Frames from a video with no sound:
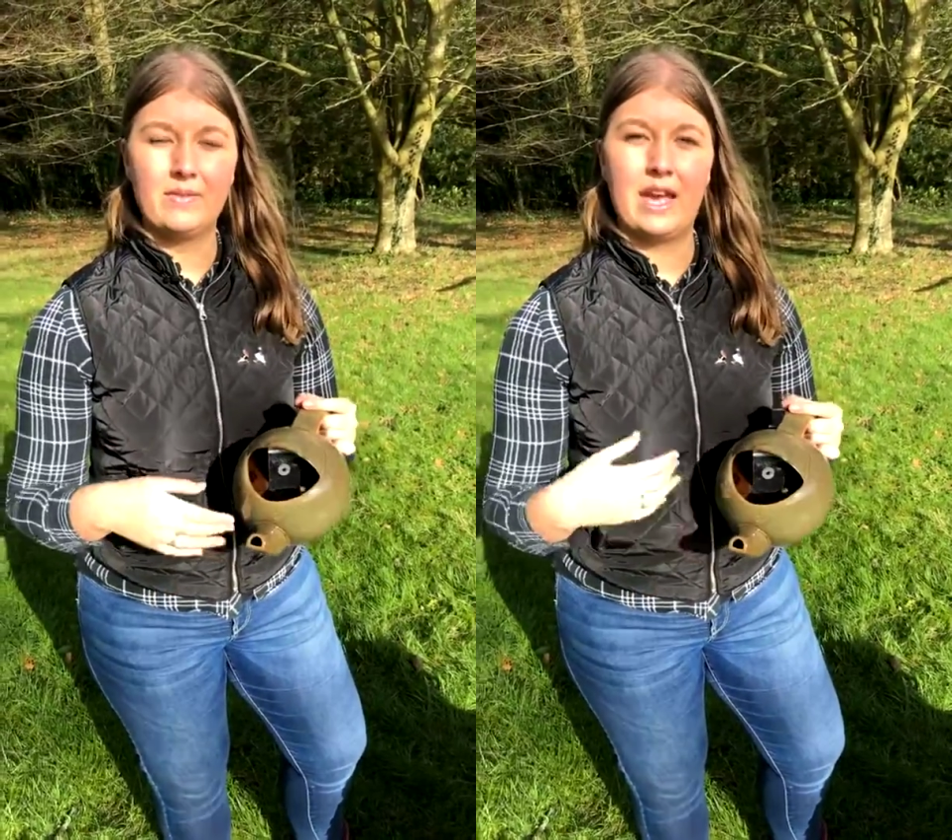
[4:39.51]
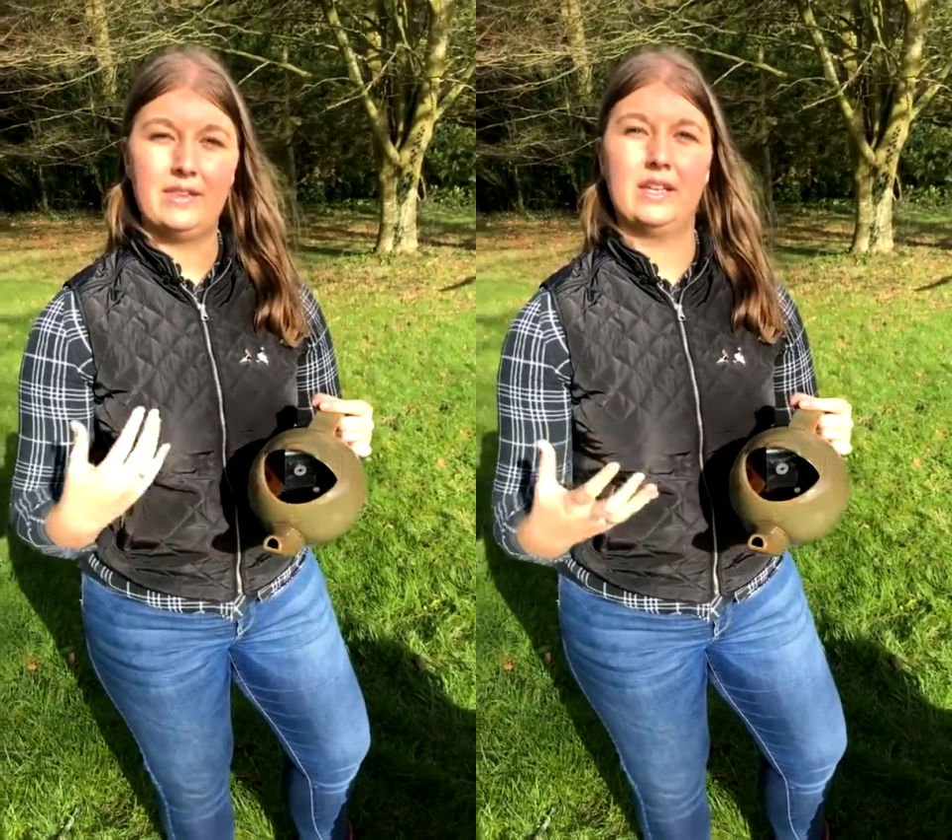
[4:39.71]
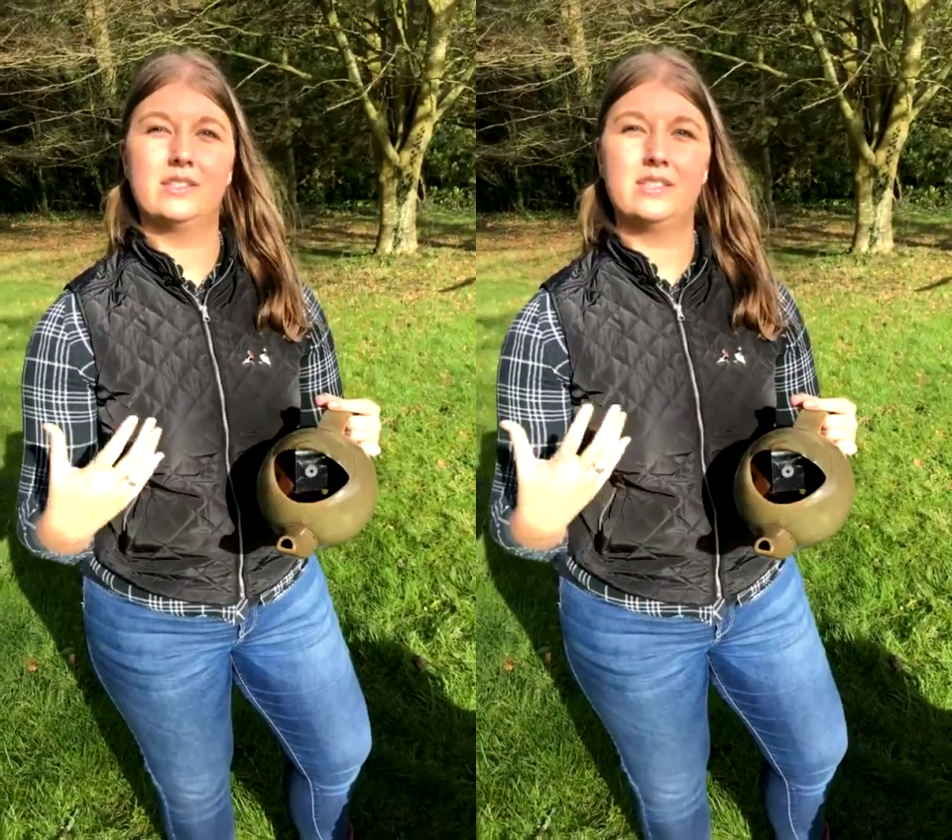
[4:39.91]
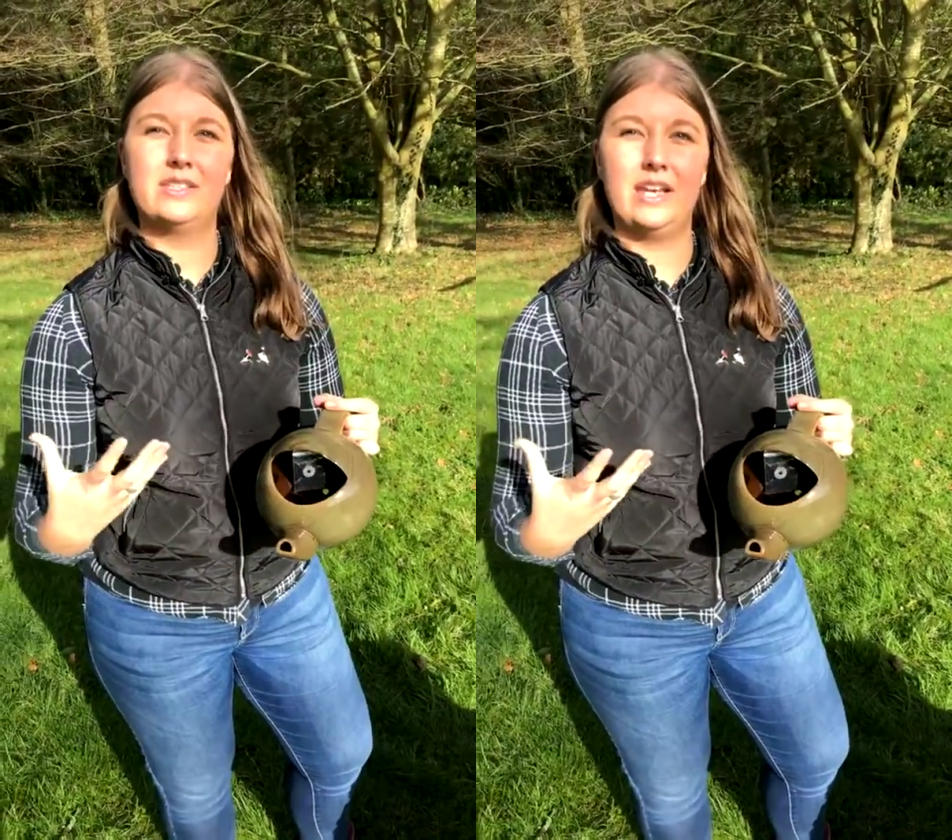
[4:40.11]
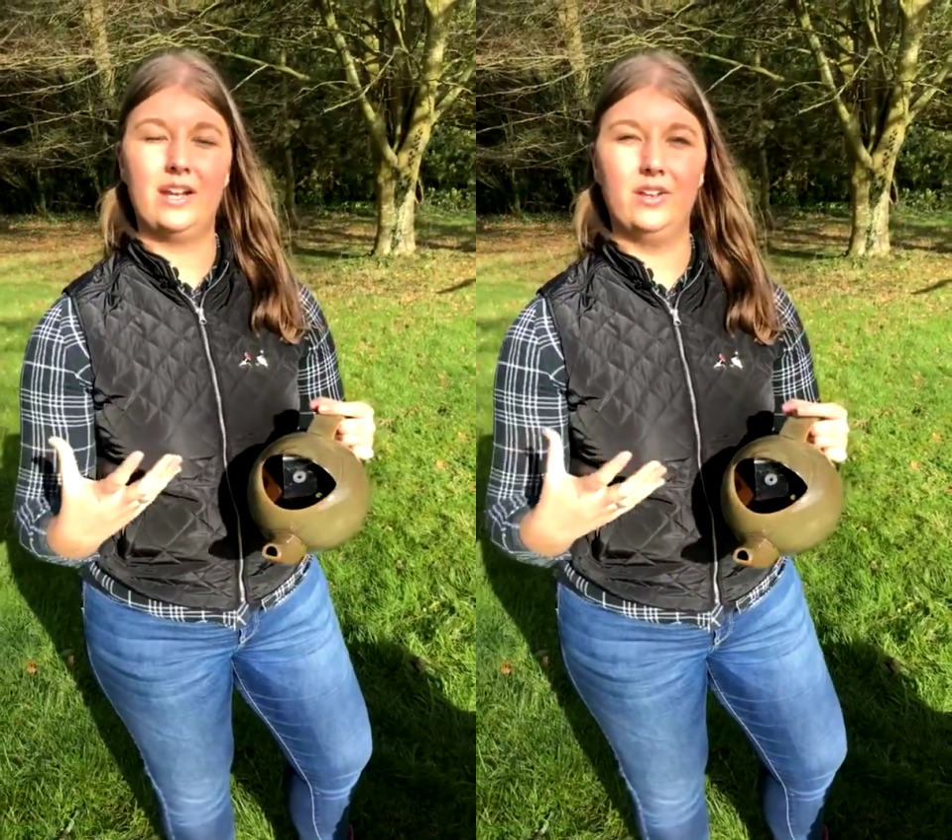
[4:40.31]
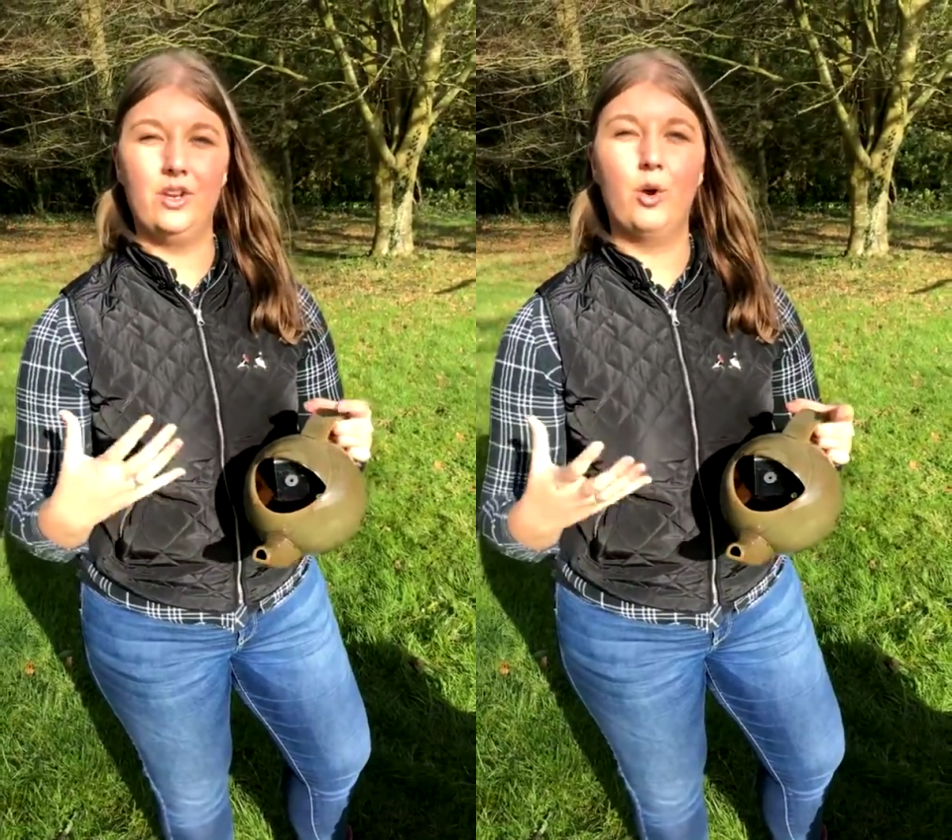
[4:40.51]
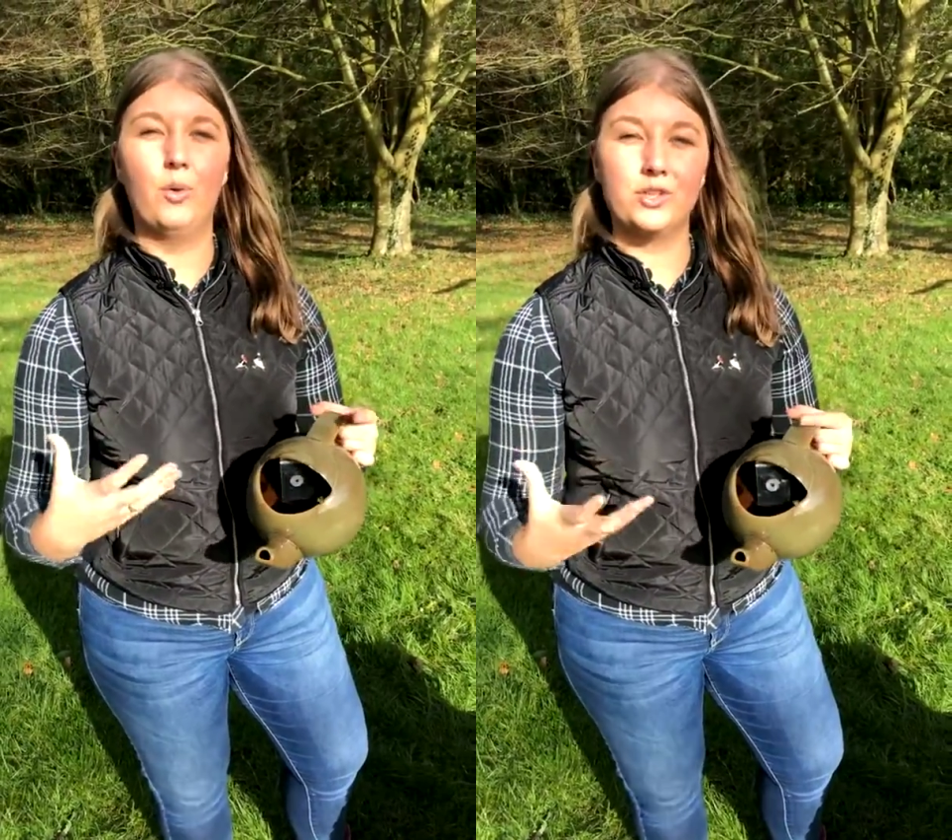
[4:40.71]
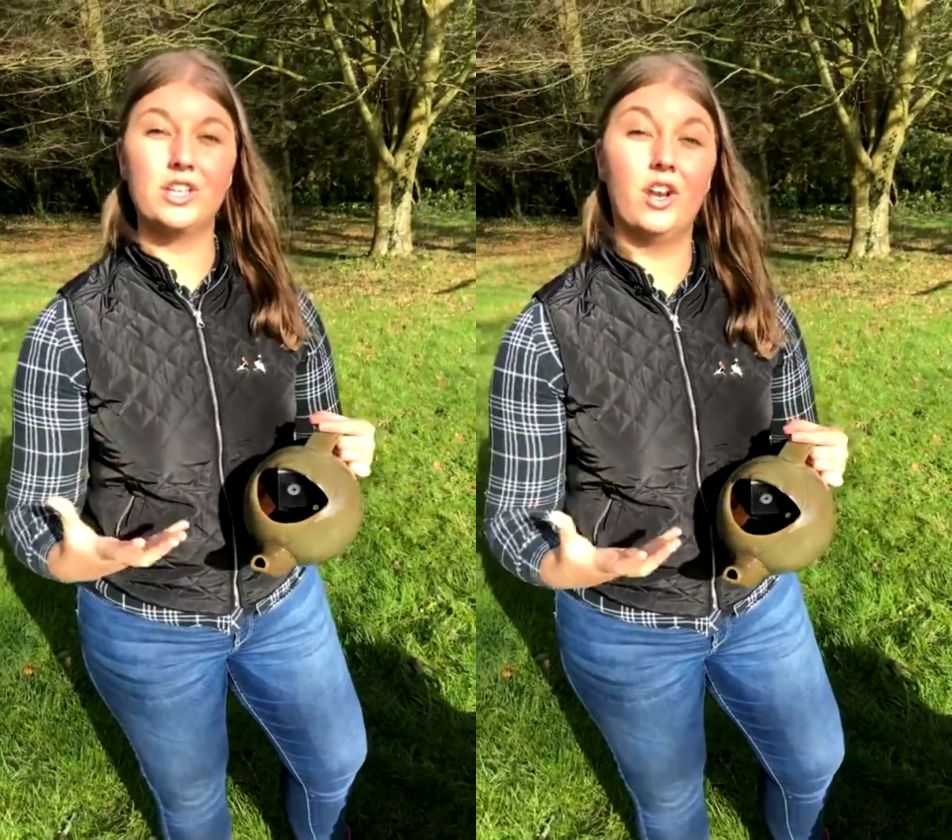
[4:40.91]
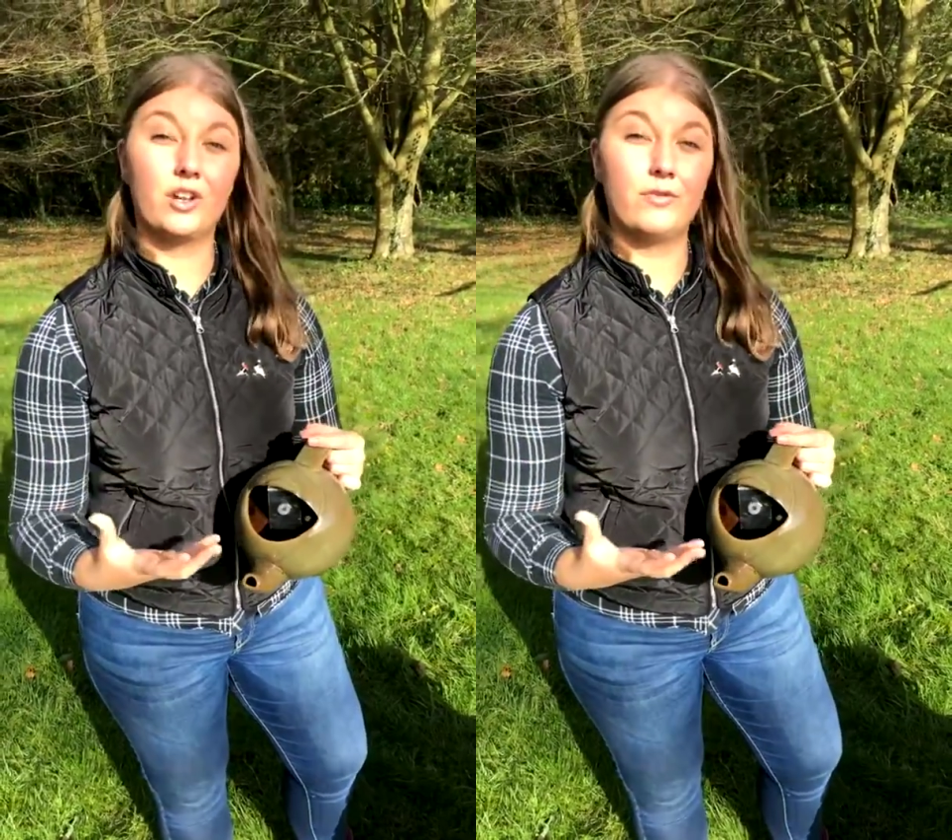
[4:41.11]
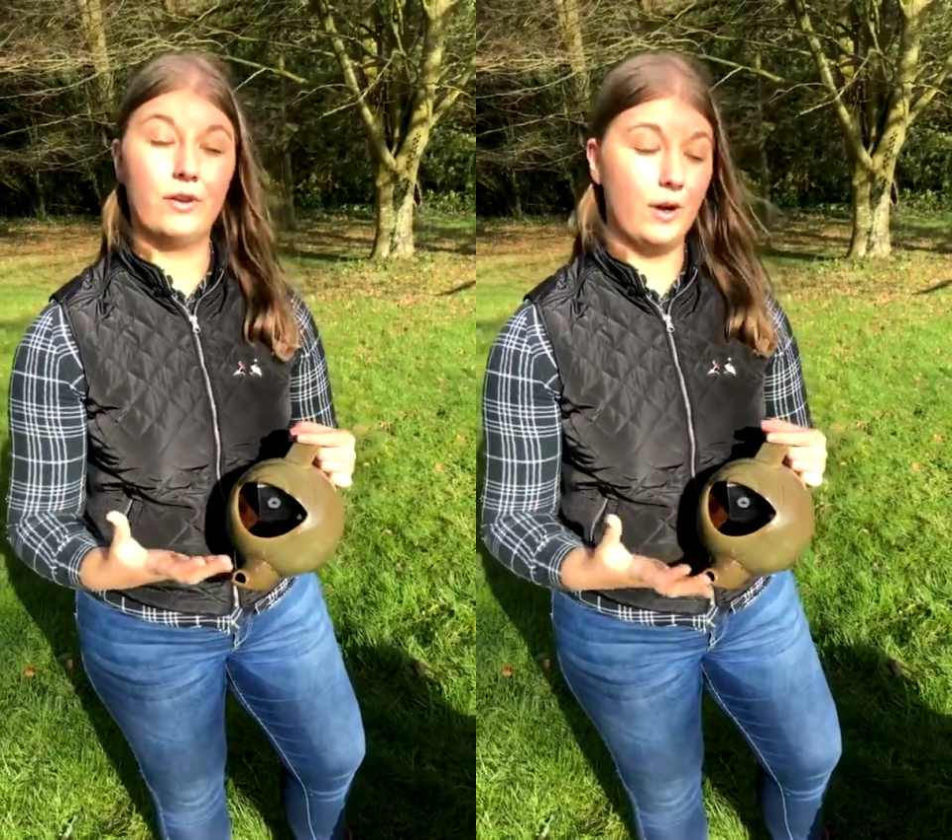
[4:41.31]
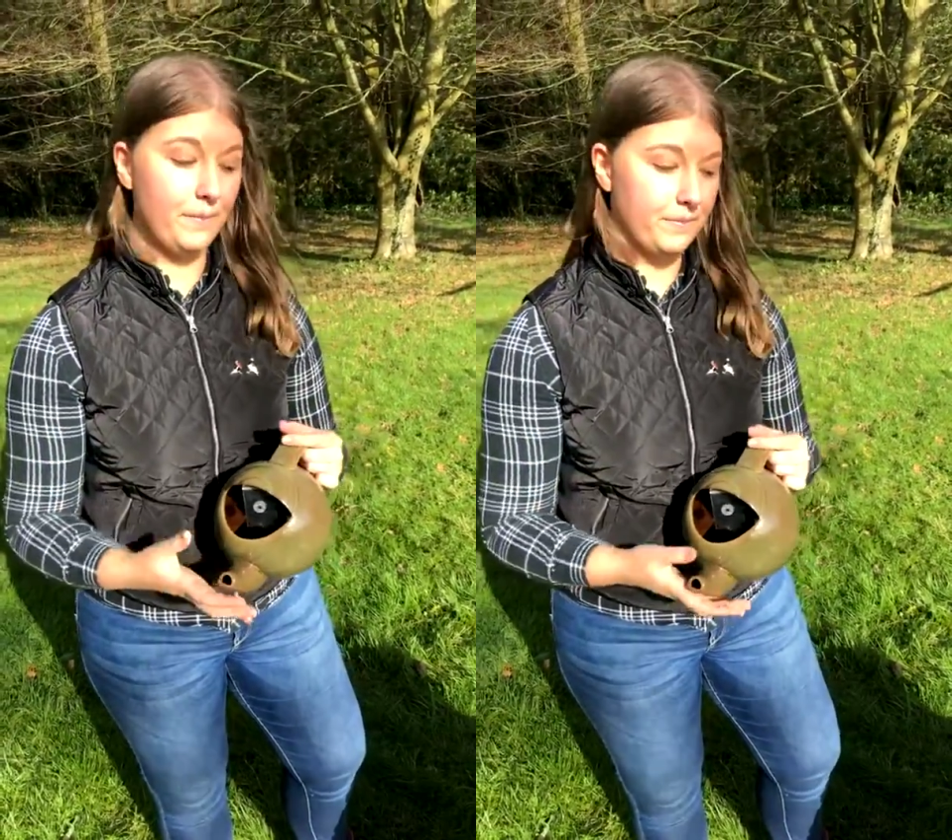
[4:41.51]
and they'll still know what to look for.